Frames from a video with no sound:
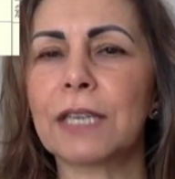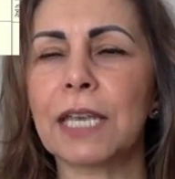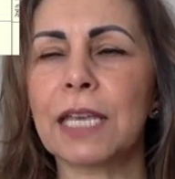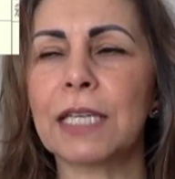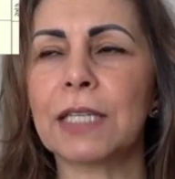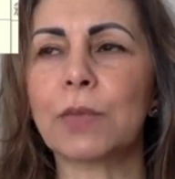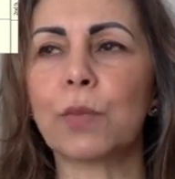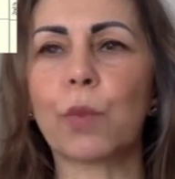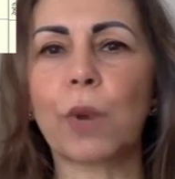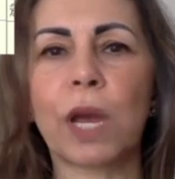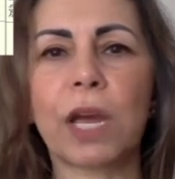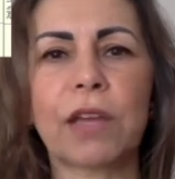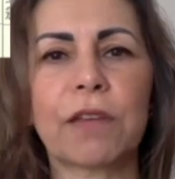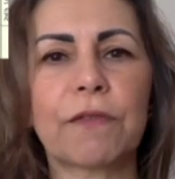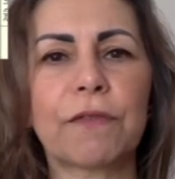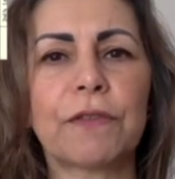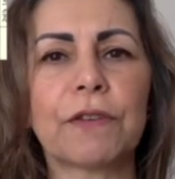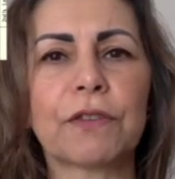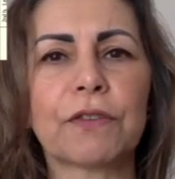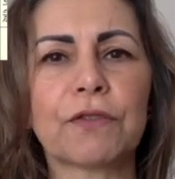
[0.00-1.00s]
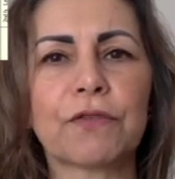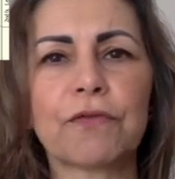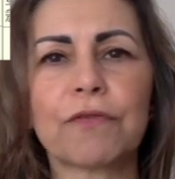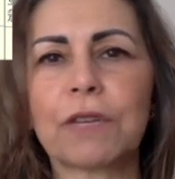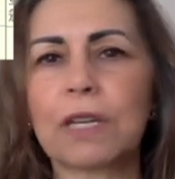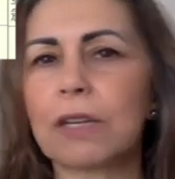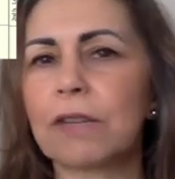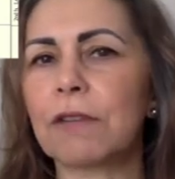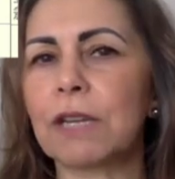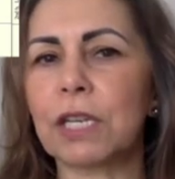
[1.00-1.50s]
is where it feels
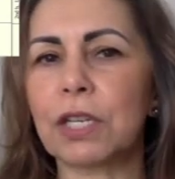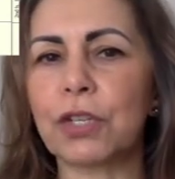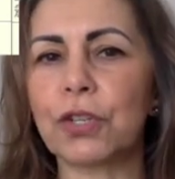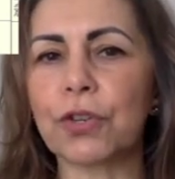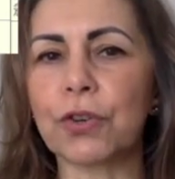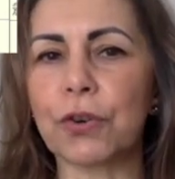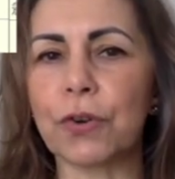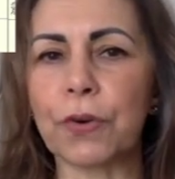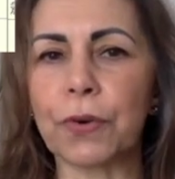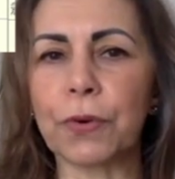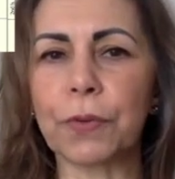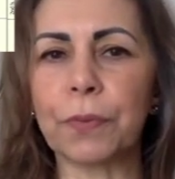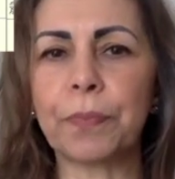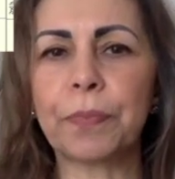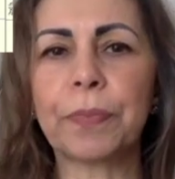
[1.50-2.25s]
really, really strong.